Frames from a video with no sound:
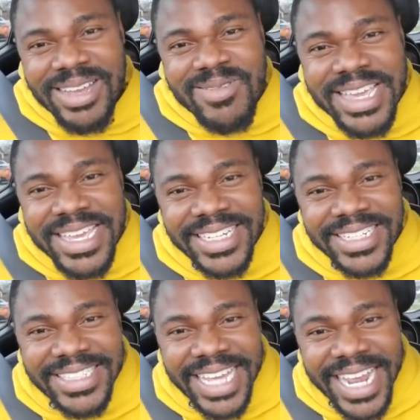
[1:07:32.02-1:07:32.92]

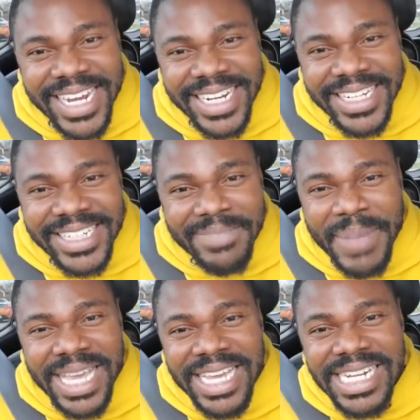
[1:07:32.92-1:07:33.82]
Nacho,
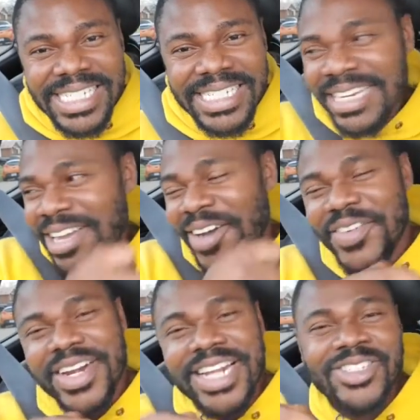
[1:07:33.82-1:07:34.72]
$100,000 a week.
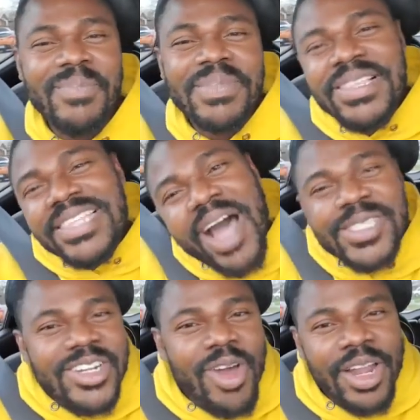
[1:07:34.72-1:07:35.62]

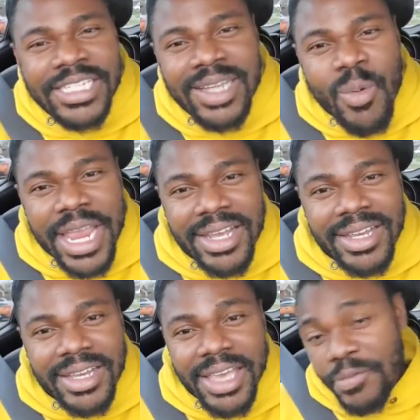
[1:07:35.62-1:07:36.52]
Michael Essien,
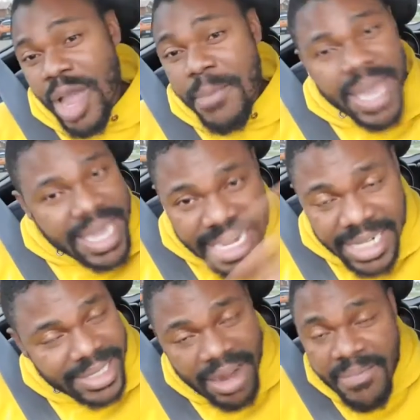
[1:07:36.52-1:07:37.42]
$100 and something
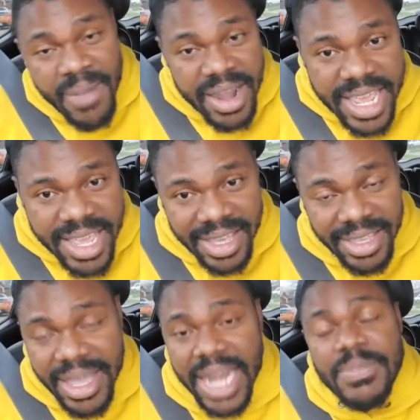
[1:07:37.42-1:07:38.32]
thousand a week.
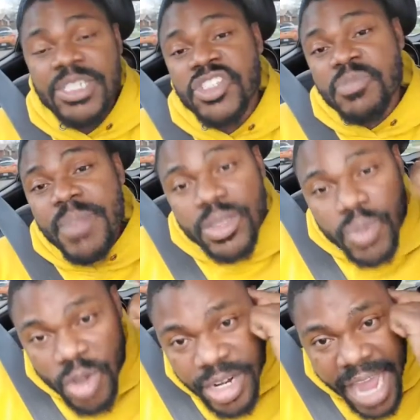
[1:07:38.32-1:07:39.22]
If you are
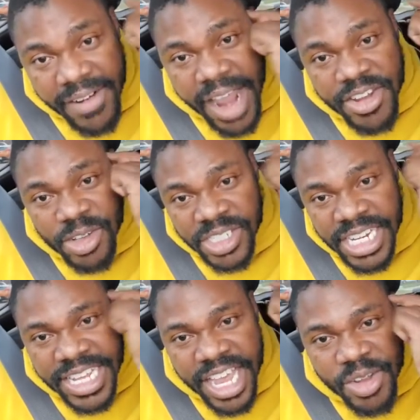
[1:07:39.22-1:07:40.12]
making this kind of money,
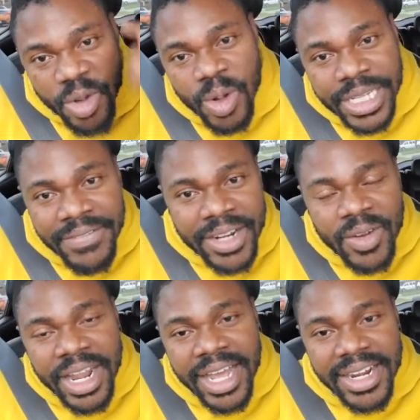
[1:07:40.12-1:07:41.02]
you gotta be
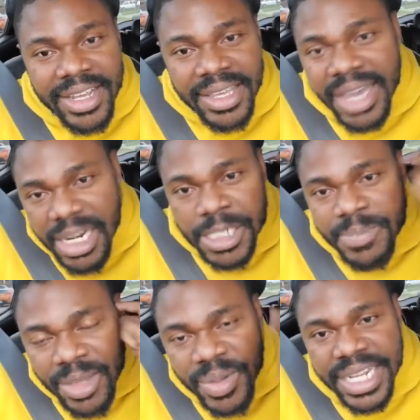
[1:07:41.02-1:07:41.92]
smart with your Naira and your
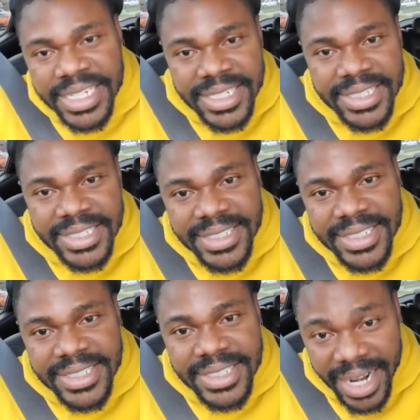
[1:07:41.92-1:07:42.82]
CD and your whatever
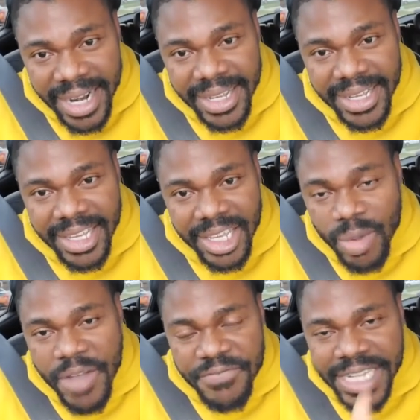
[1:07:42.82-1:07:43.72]
dollar. You gotta be
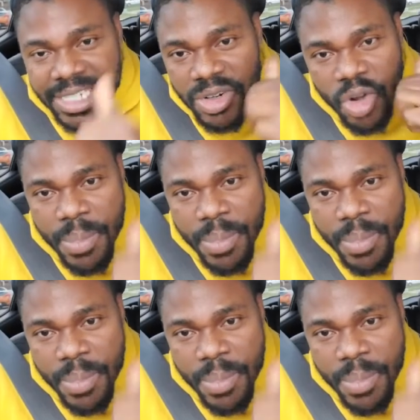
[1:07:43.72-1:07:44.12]
smart with it.